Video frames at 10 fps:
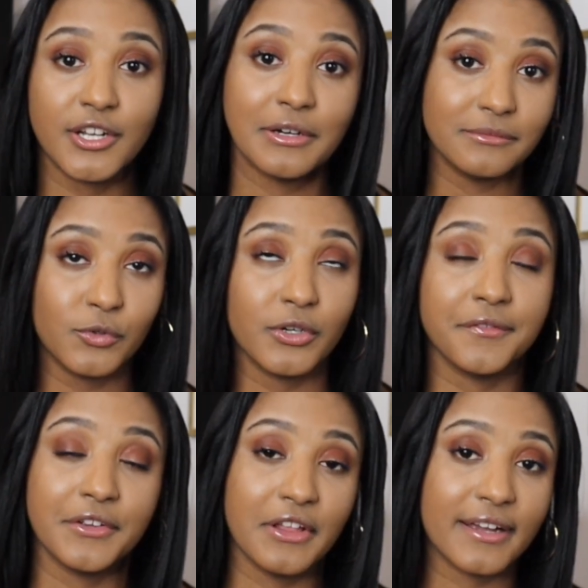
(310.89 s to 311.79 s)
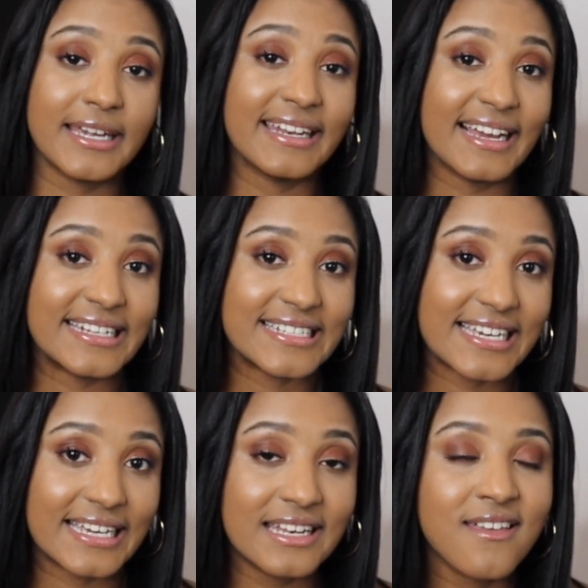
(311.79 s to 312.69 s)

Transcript: you know, or if you're lucky, a 90-10.